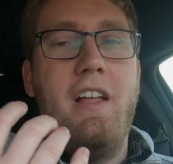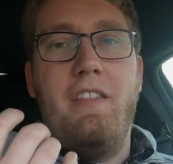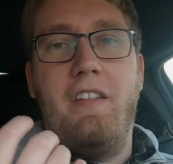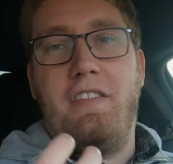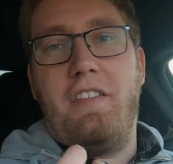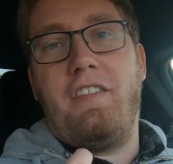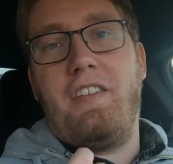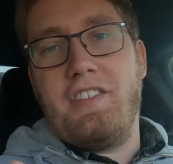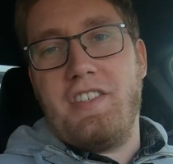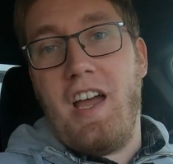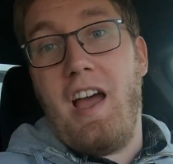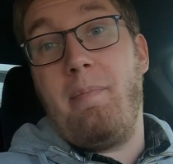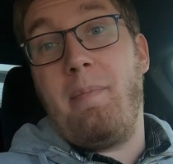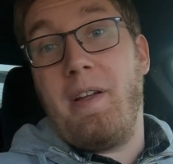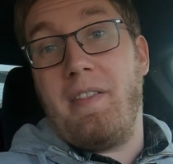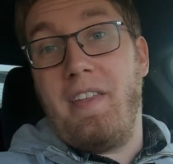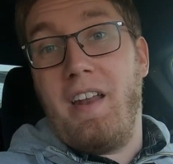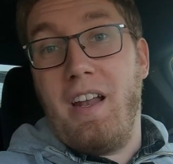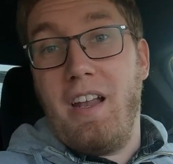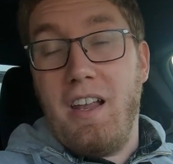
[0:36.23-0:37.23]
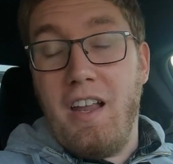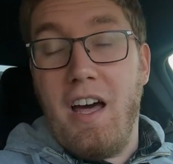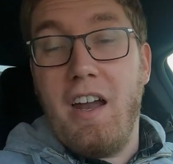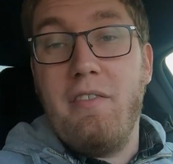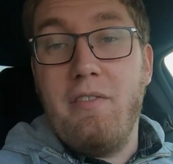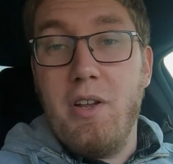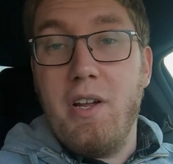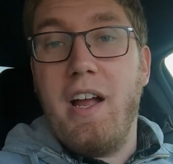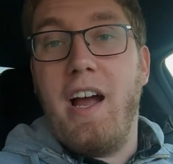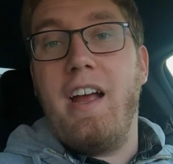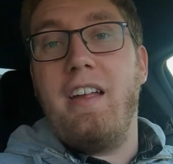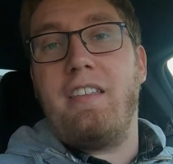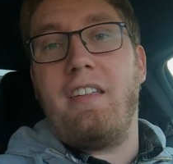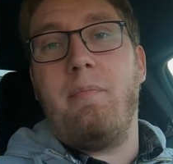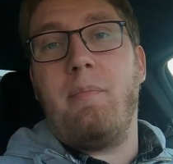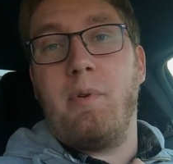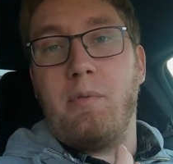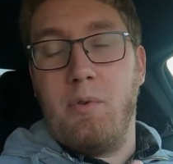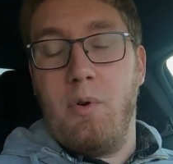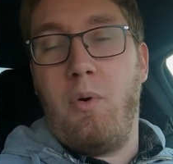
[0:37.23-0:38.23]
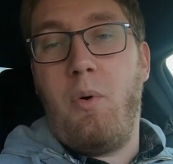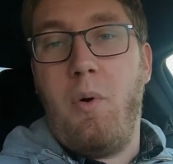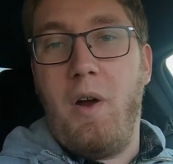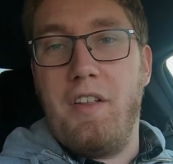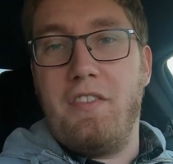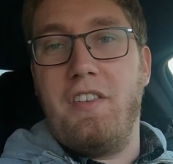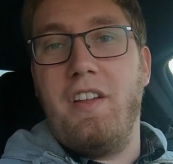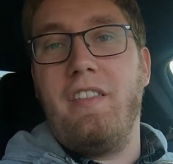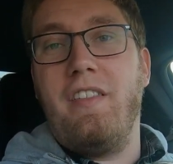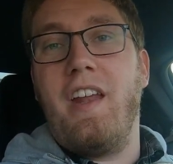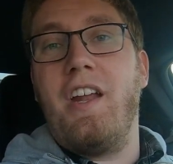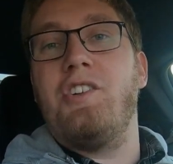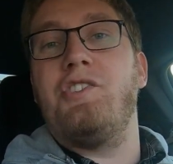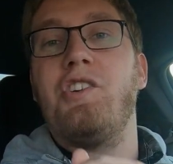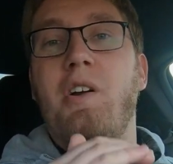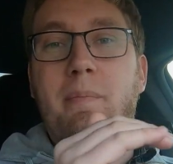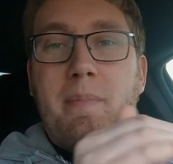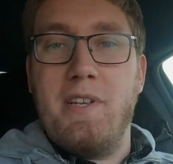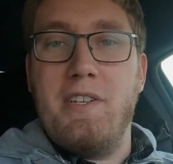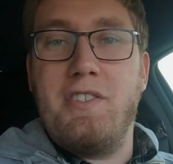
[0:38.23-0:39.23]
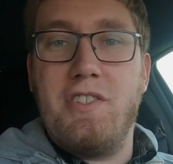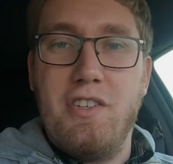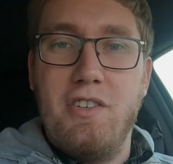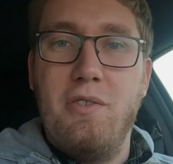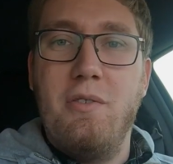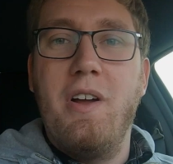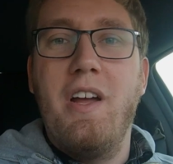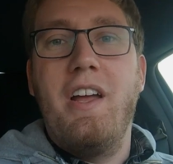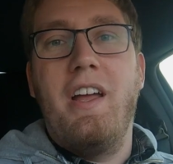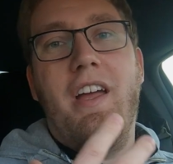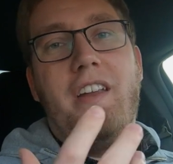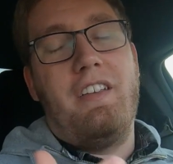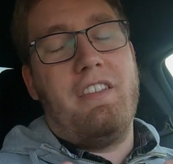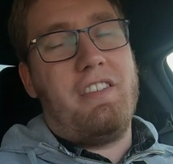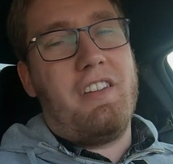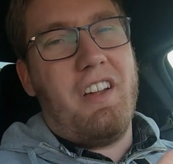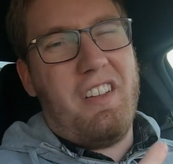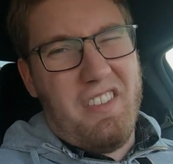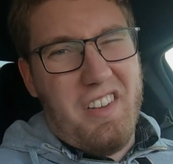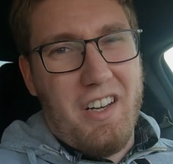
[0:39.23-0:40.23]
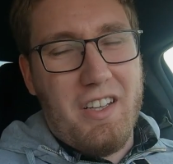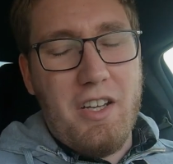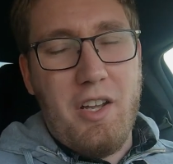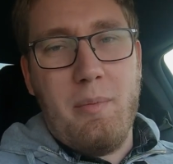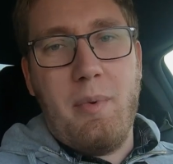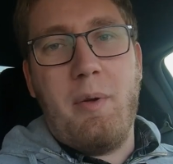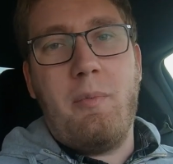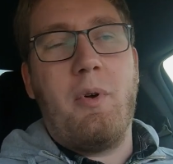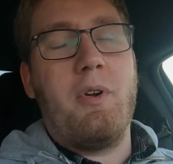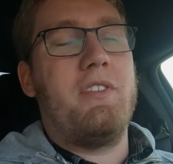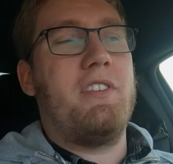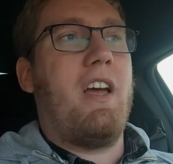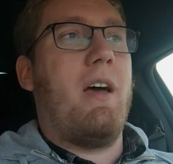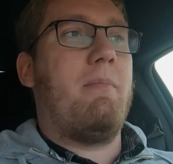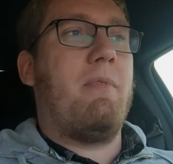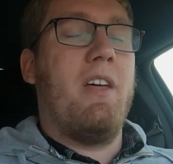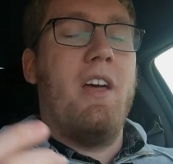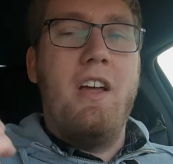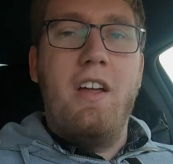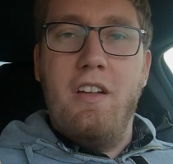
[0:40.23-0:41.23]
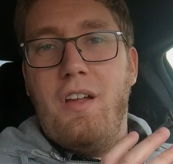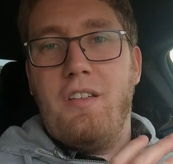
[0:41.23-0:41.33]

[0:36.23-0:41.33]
This is a topic that a lot of you guys have been requesting that I jump into and discuss in a little bit more depth.